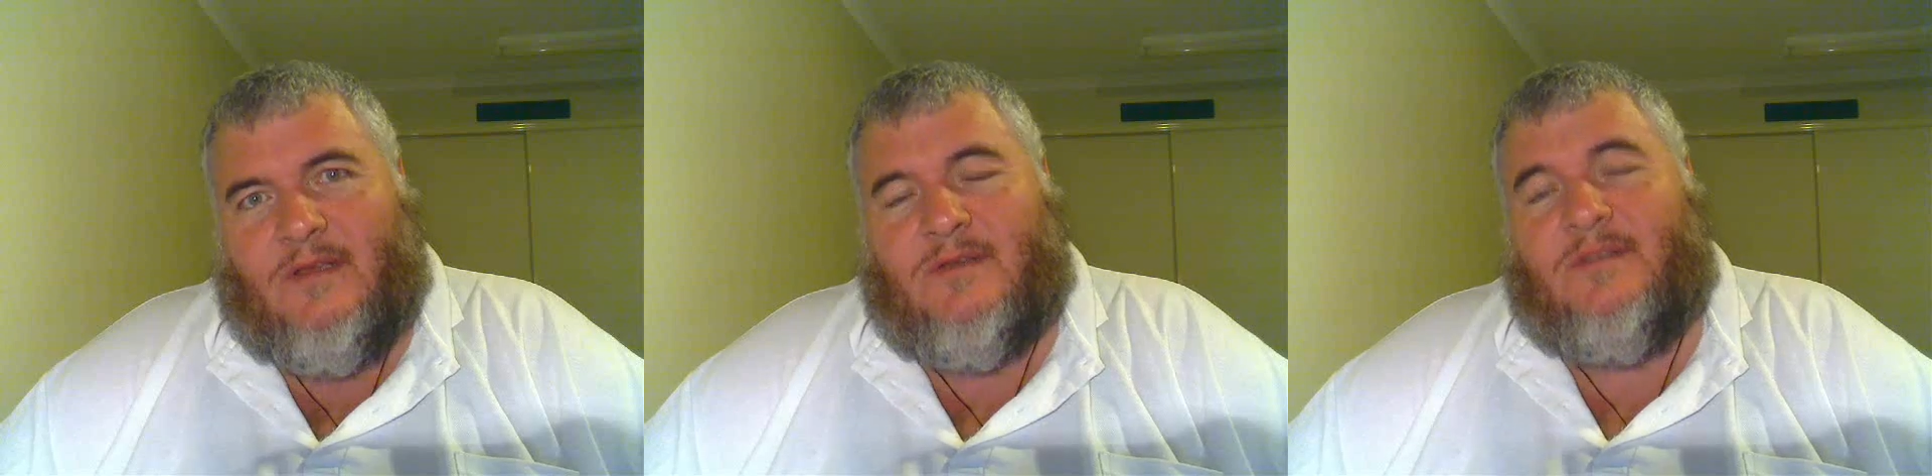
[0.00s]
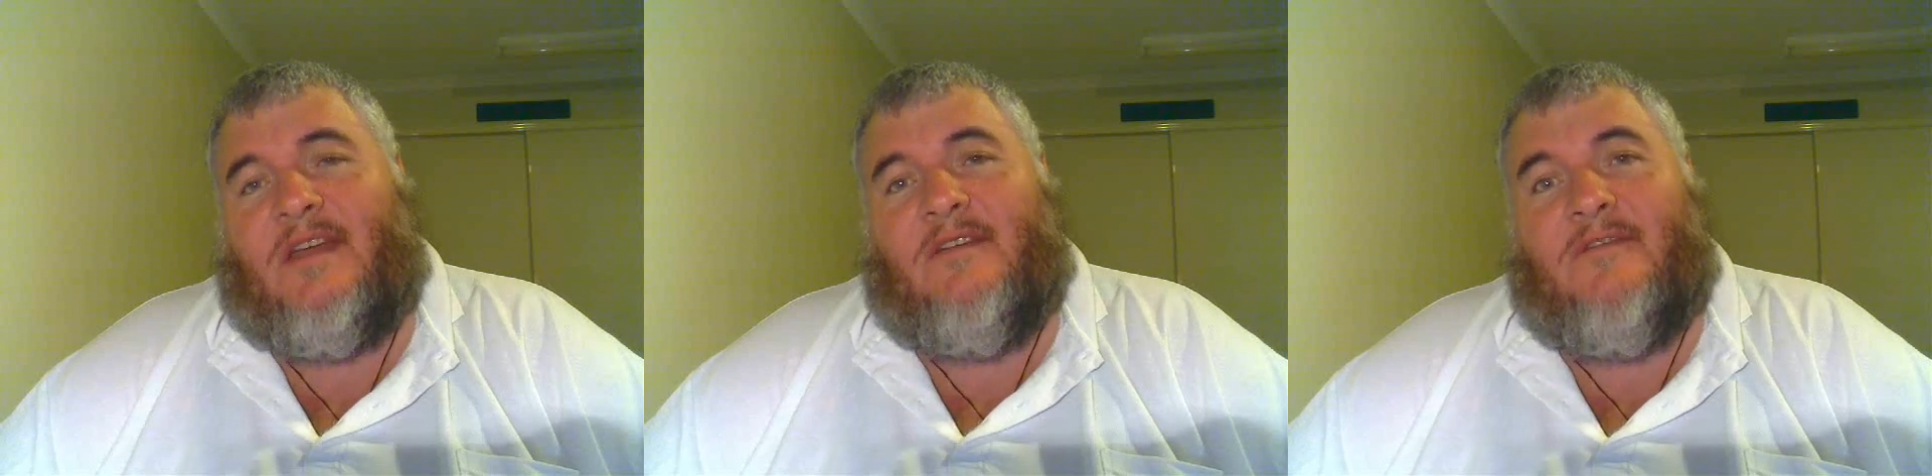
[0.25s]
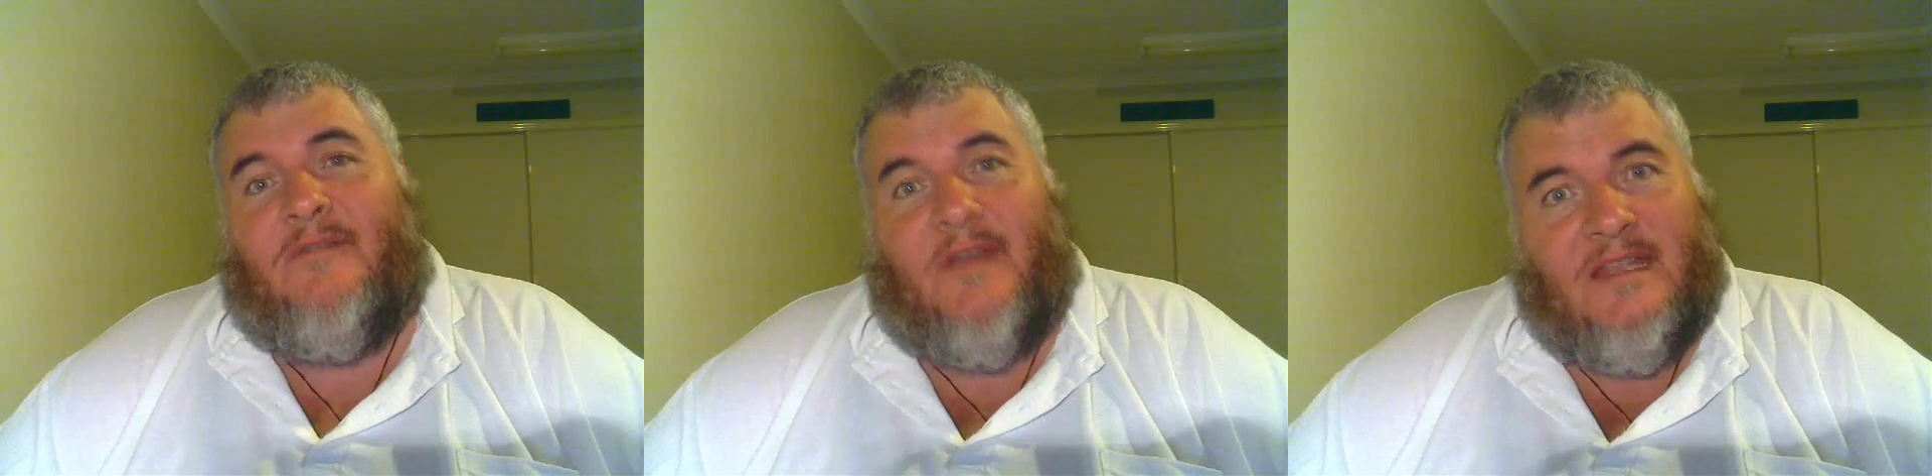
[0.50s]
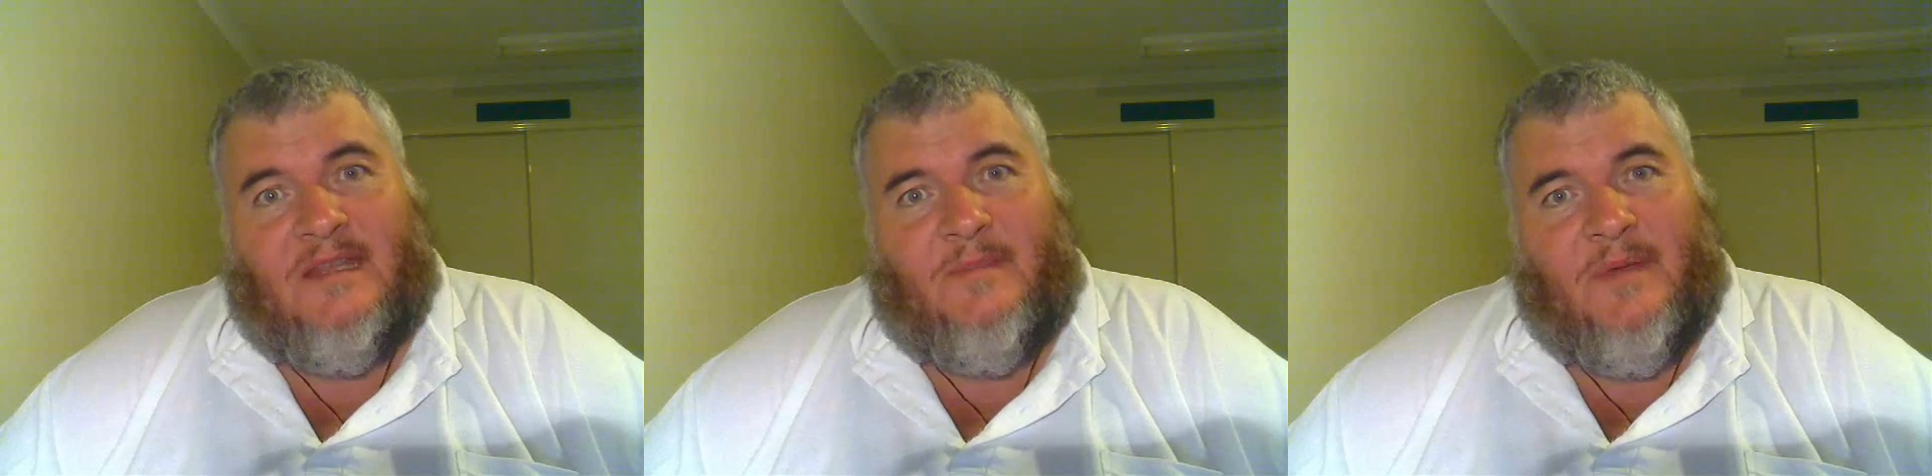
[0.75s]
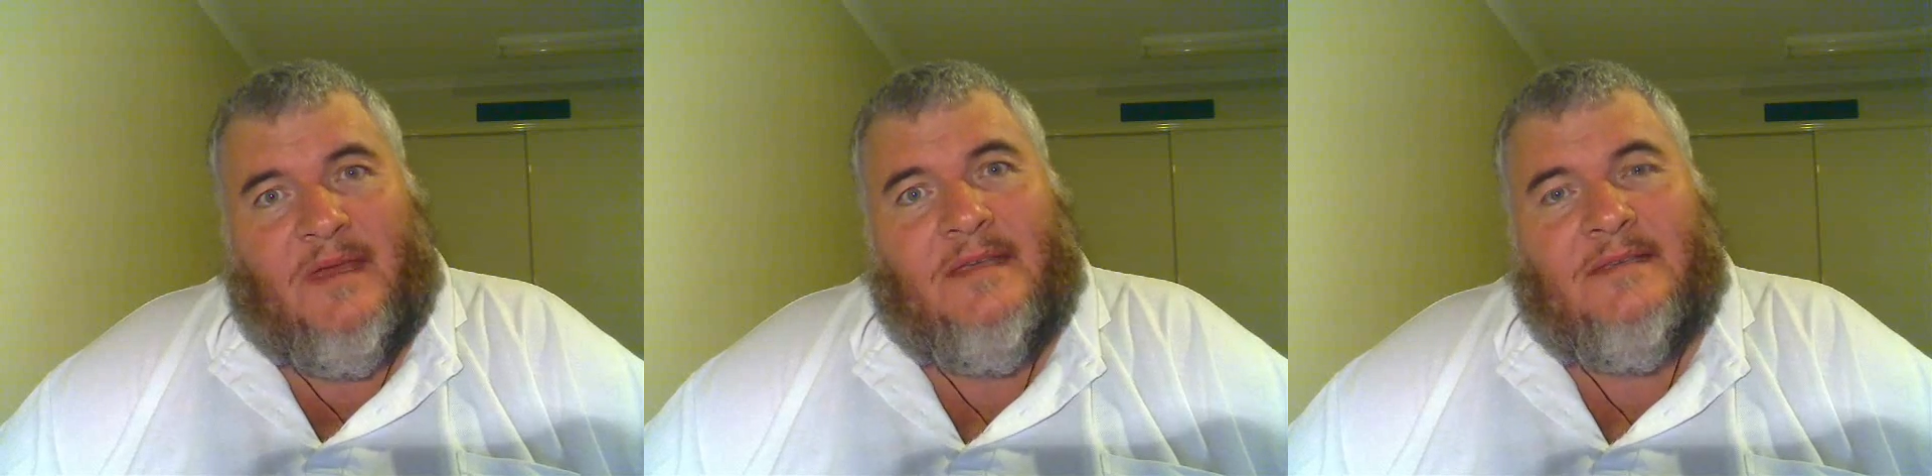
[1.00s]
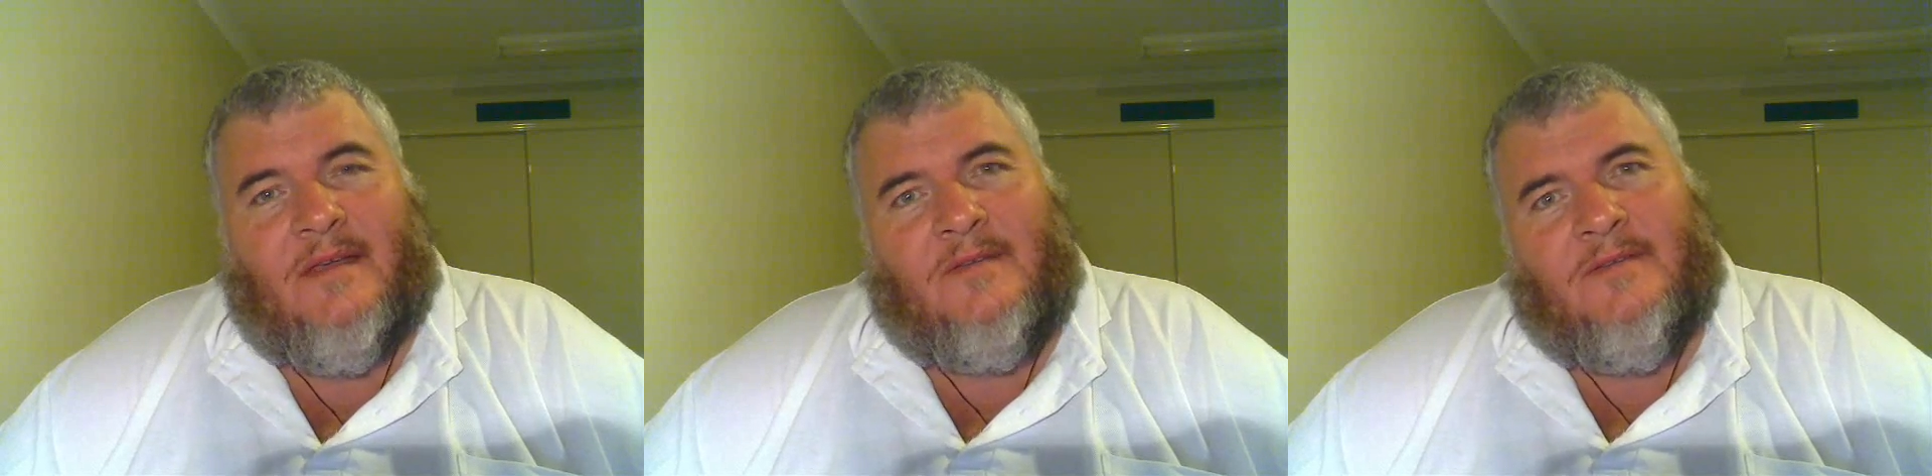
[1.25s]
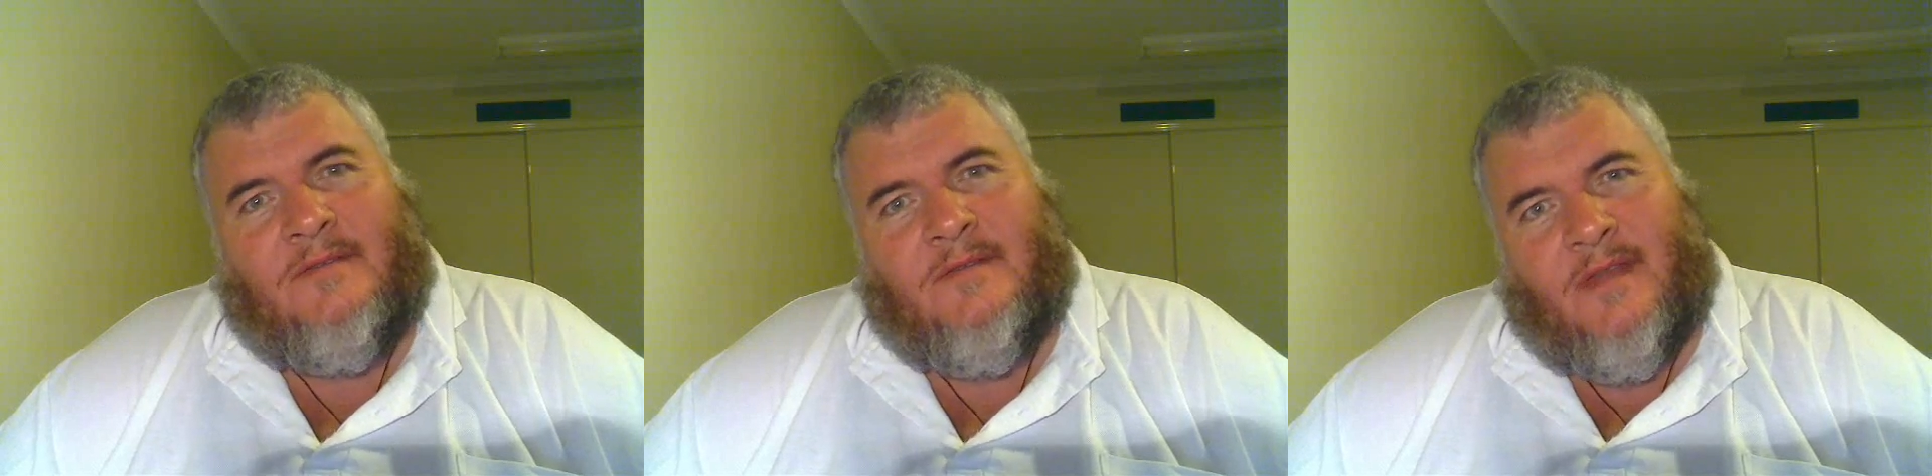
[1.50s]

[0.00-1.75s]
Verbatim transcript: Should they feed the bears so